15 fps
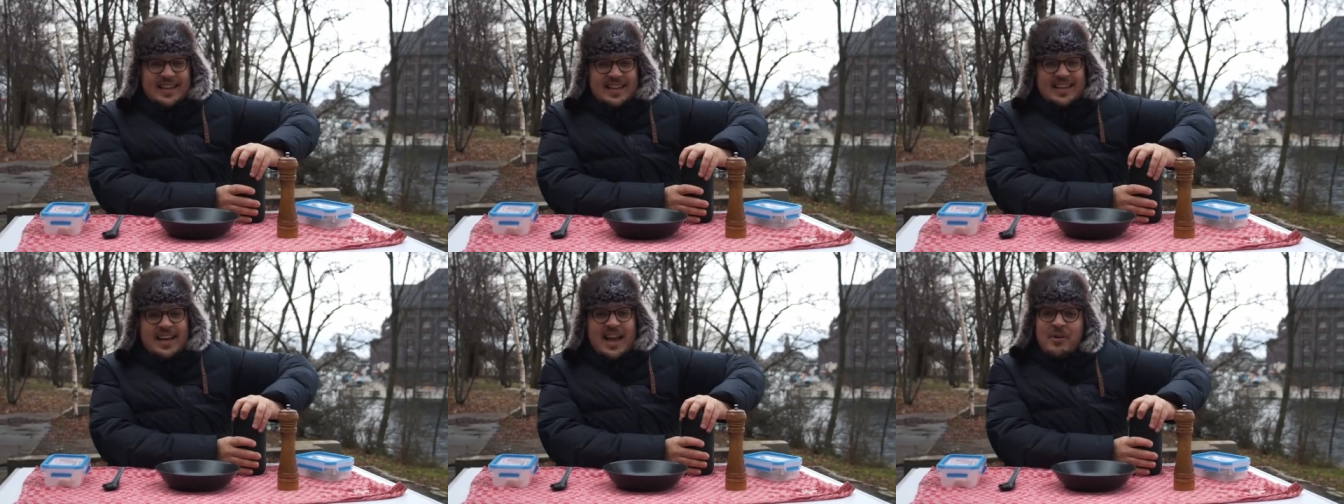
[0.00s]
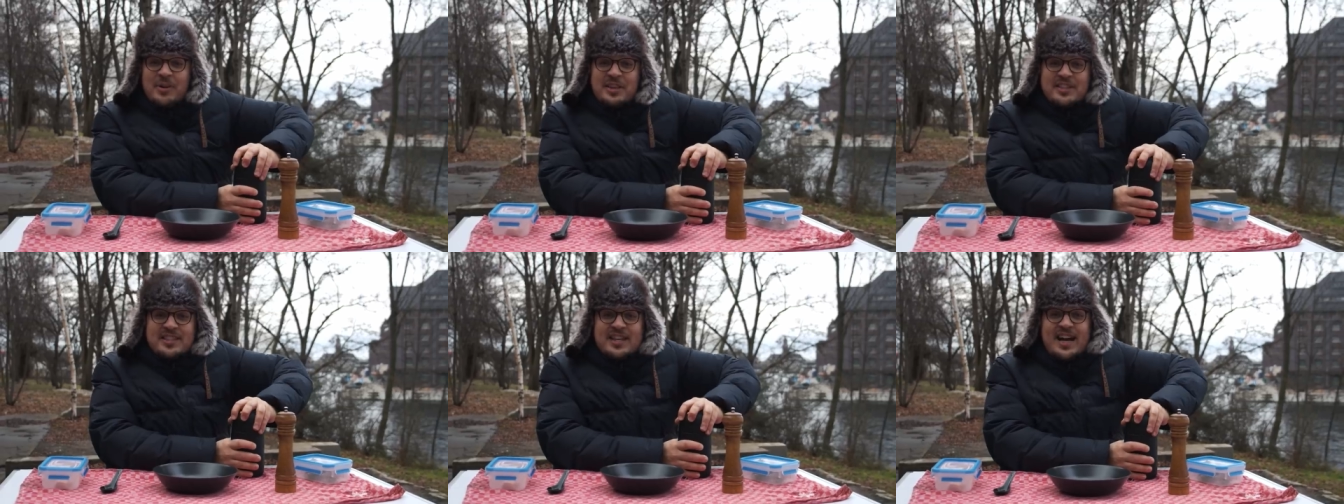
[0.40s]
And now
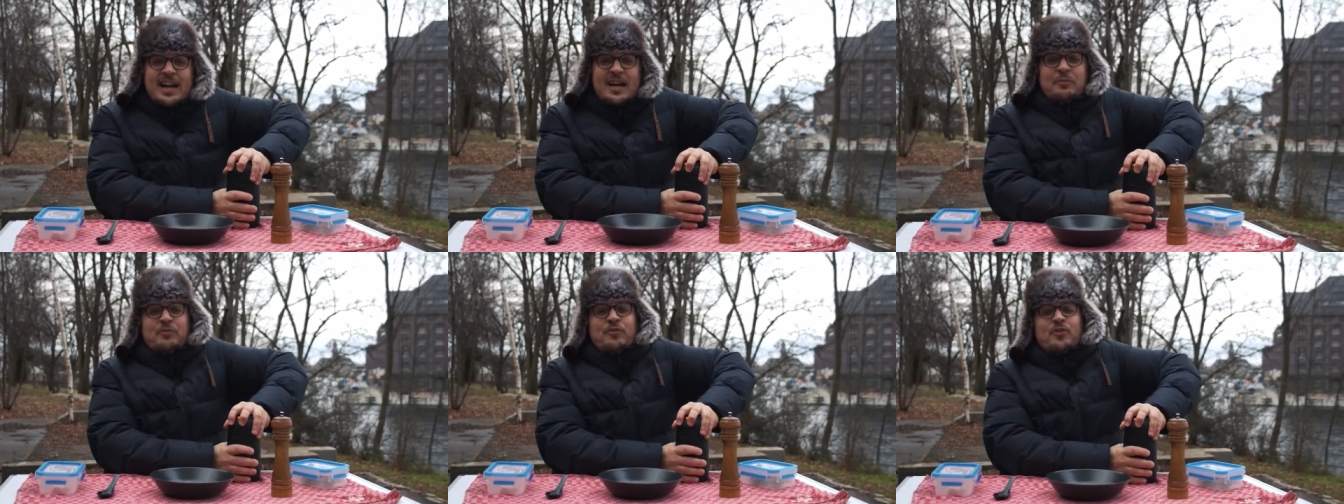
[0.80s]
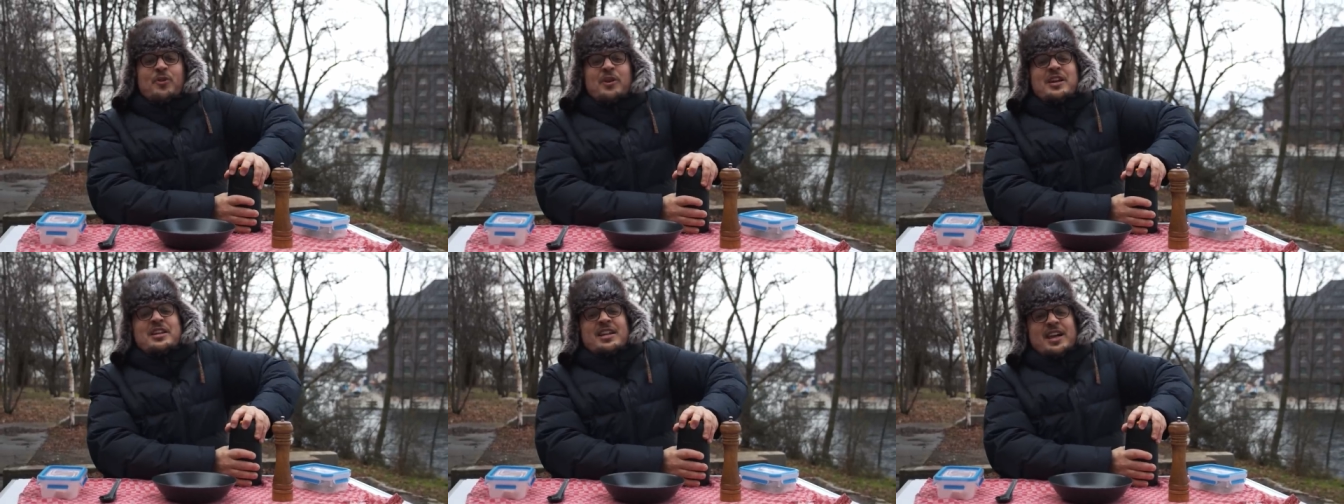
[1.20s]
it is time
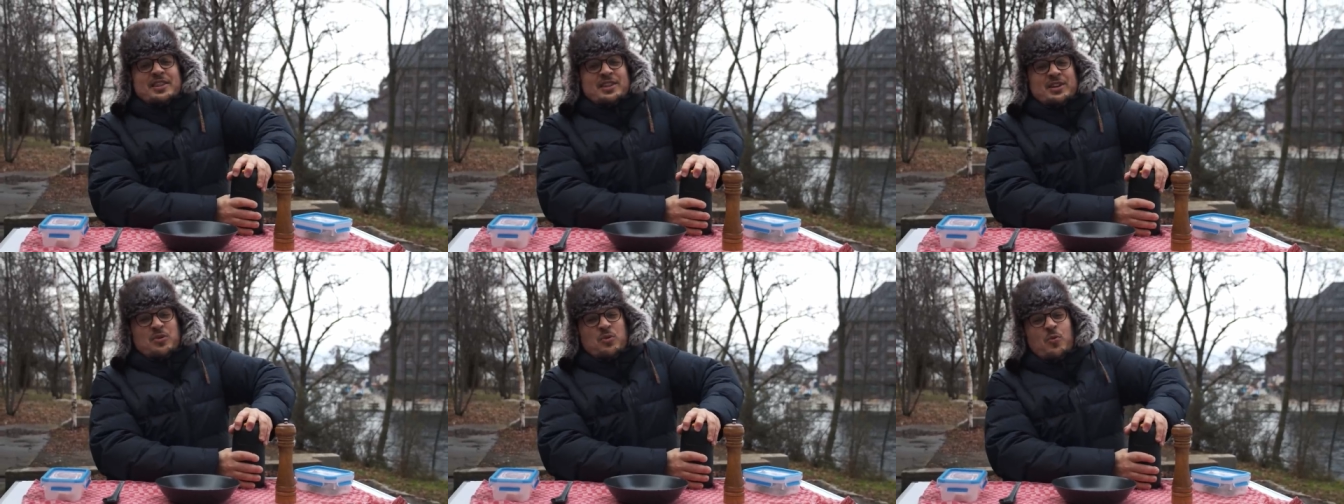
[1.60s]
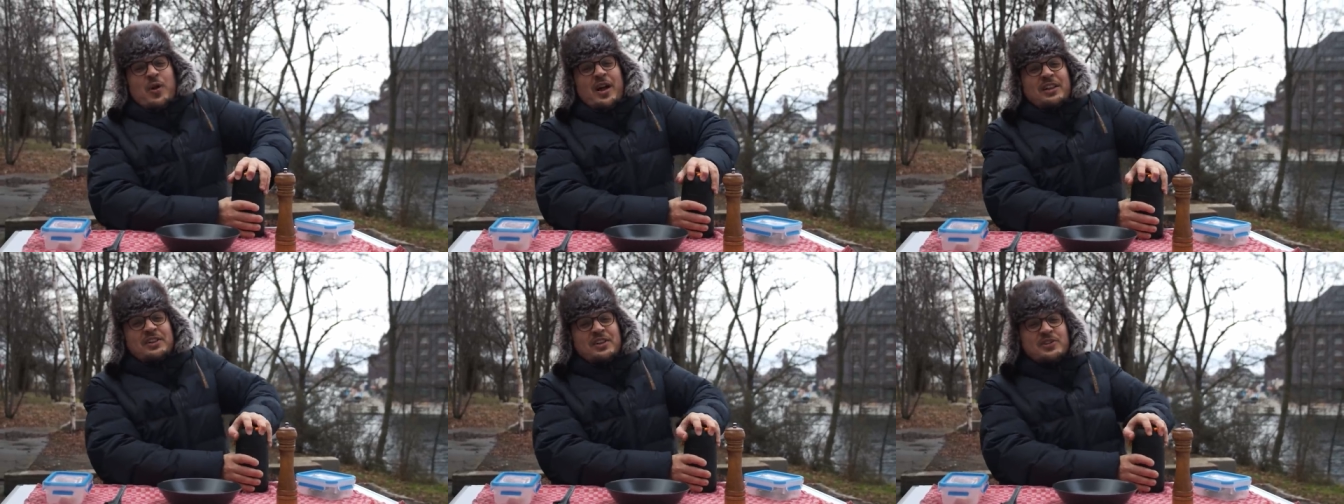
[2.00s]
for another
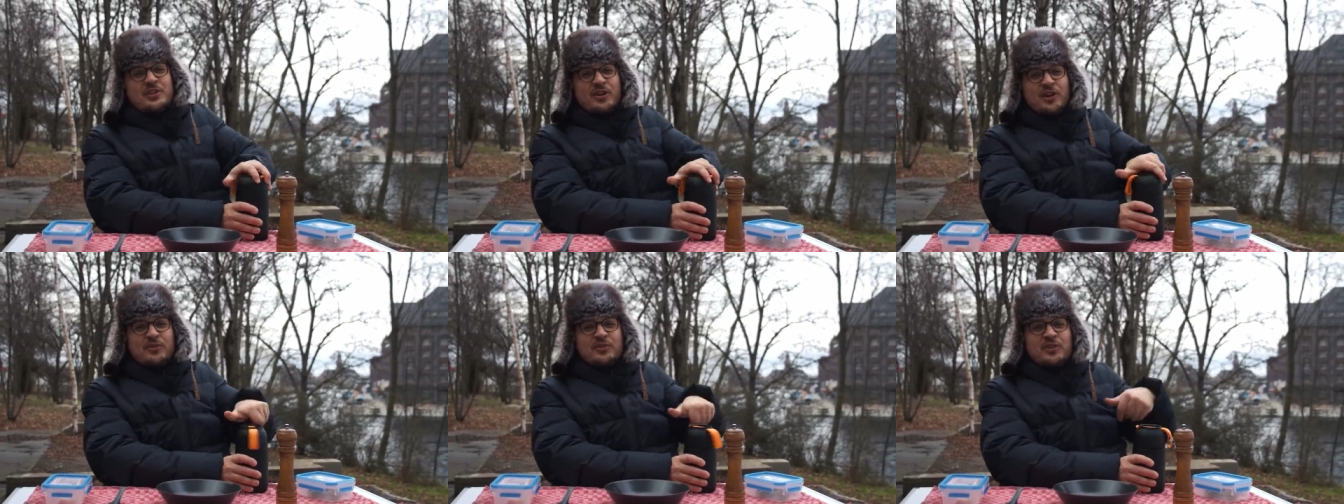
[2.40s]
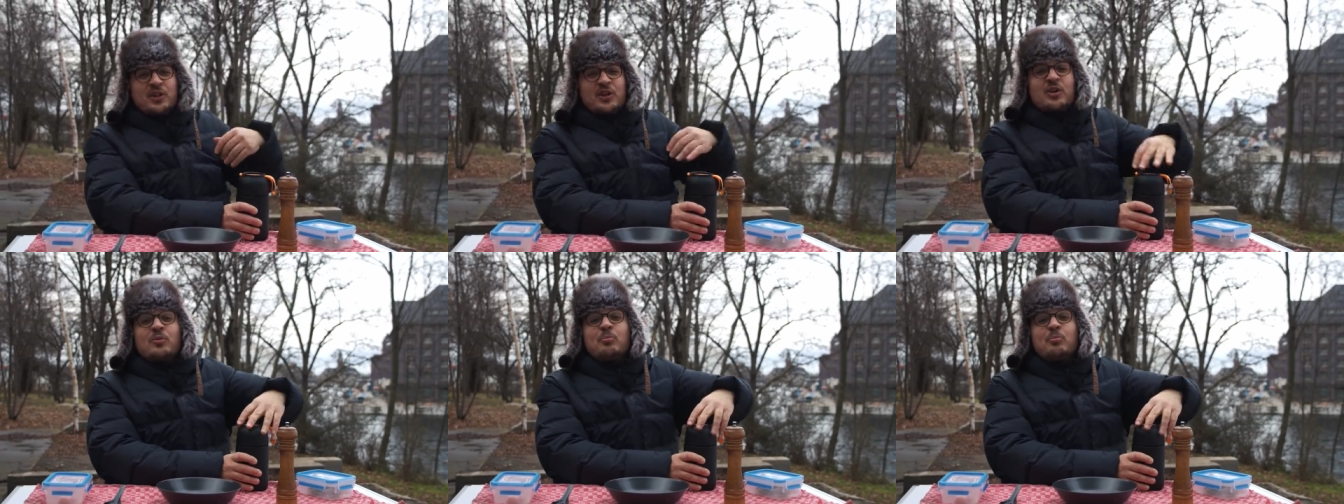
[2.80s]
well-deserved